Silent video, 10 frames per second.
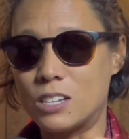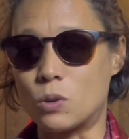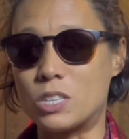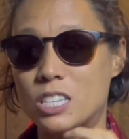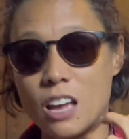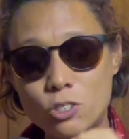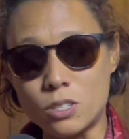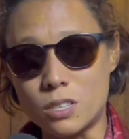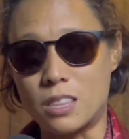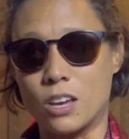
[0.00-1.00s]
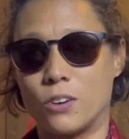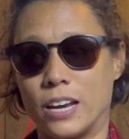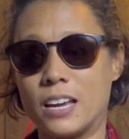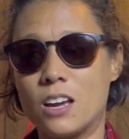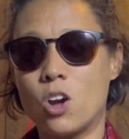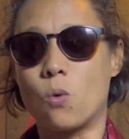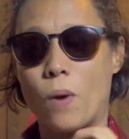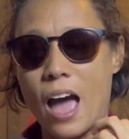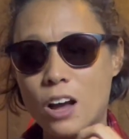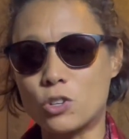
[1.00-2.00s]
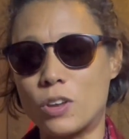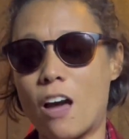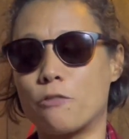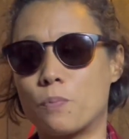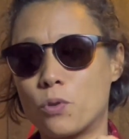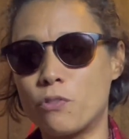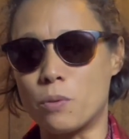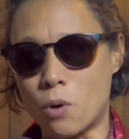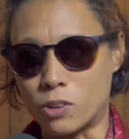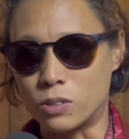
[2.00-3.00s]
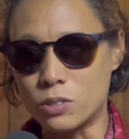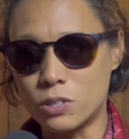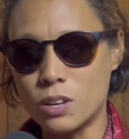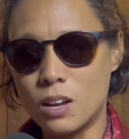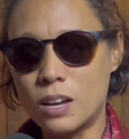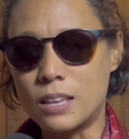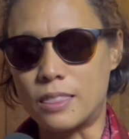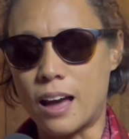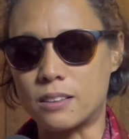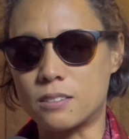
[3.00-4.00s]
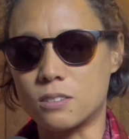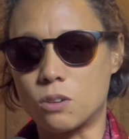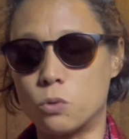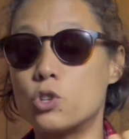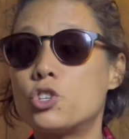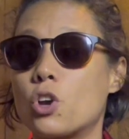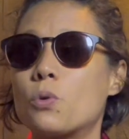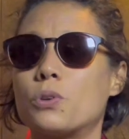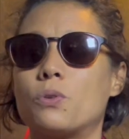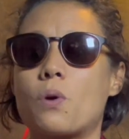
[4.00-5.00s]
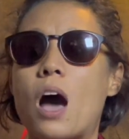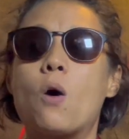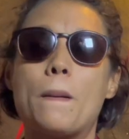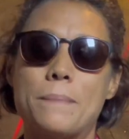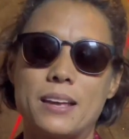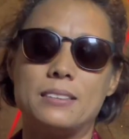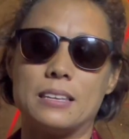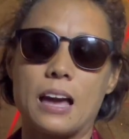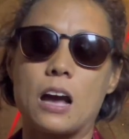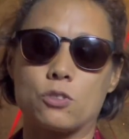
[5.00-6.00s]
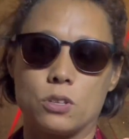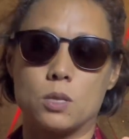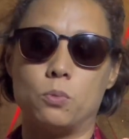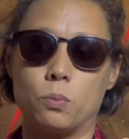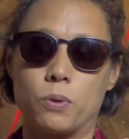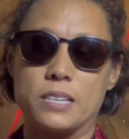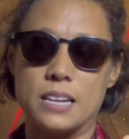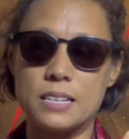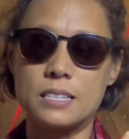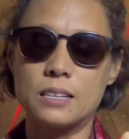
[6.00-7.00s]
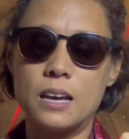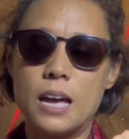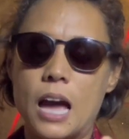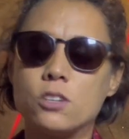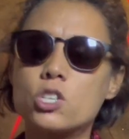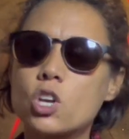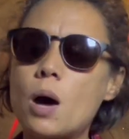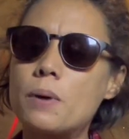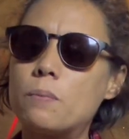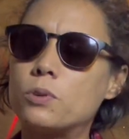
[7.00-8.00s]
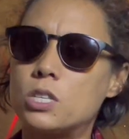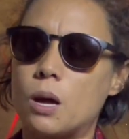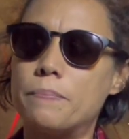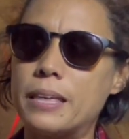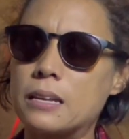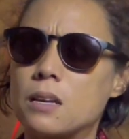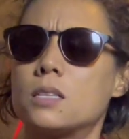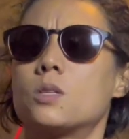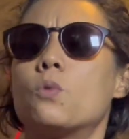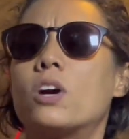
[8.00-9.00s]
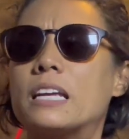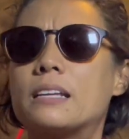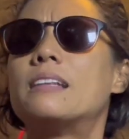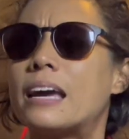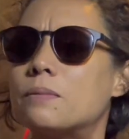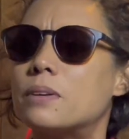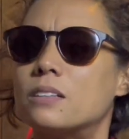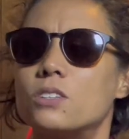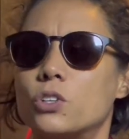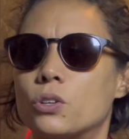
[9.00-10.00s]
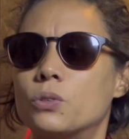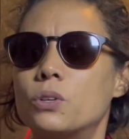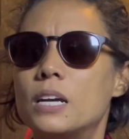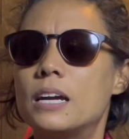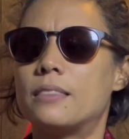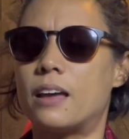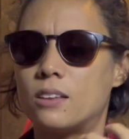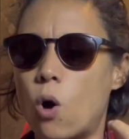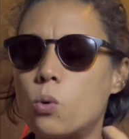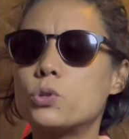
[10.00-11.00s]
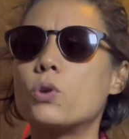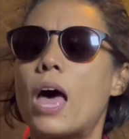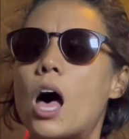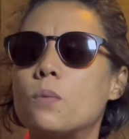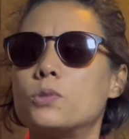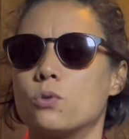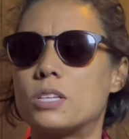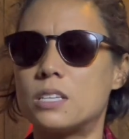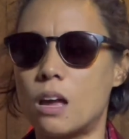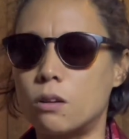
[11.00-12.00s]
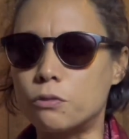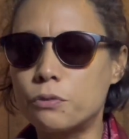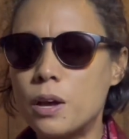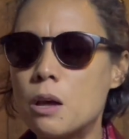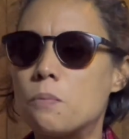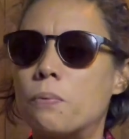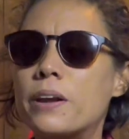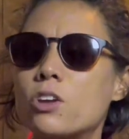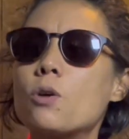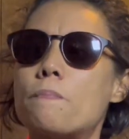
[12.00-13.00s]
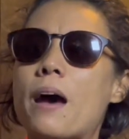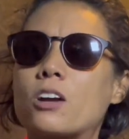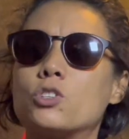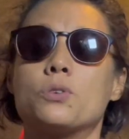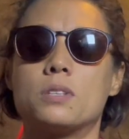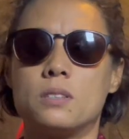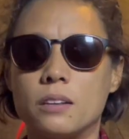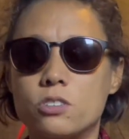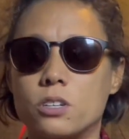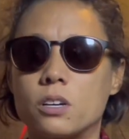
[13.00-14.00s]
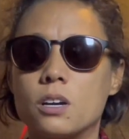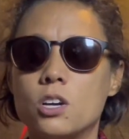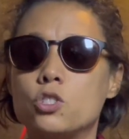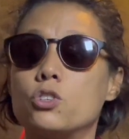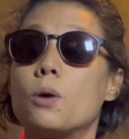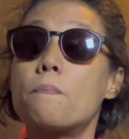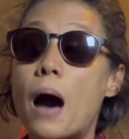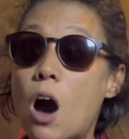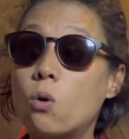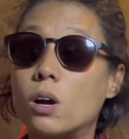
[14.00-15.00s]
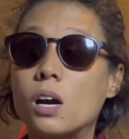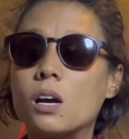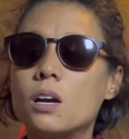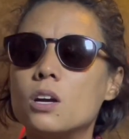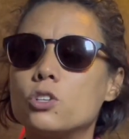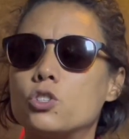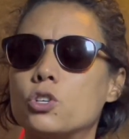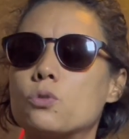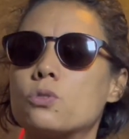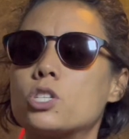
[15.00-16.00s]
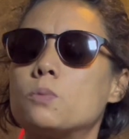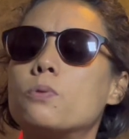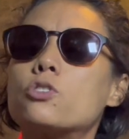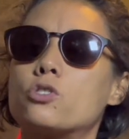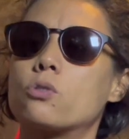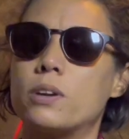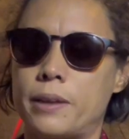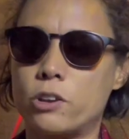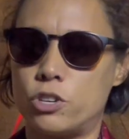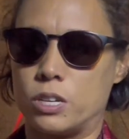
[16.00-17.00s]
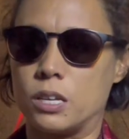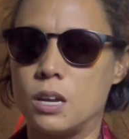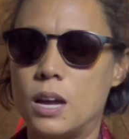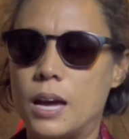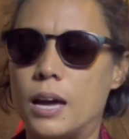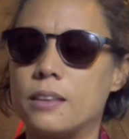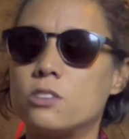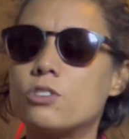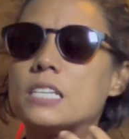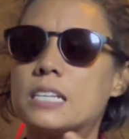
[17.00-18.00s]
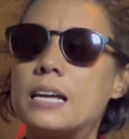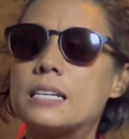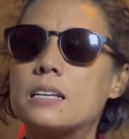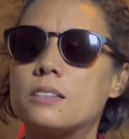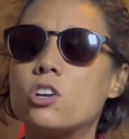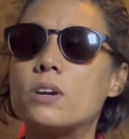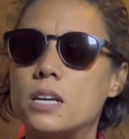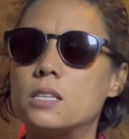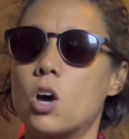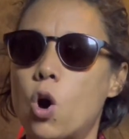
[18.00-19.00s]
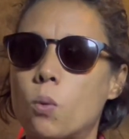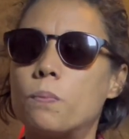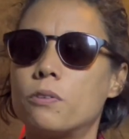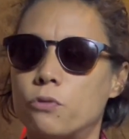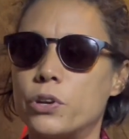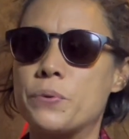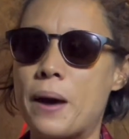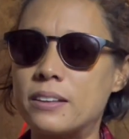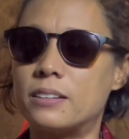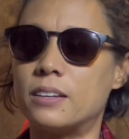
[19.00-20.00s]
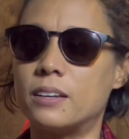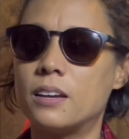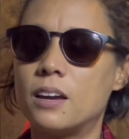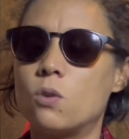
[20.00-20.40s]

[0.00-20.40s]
So it's not just theory. We actually have proven models that will show you how amazing actually this blueprint is, and just come up with something that is more in alignment, you know, that also helps yourself bring you back to your center, to your power, to your spiritual connection, and understanding that there is hope for humanity.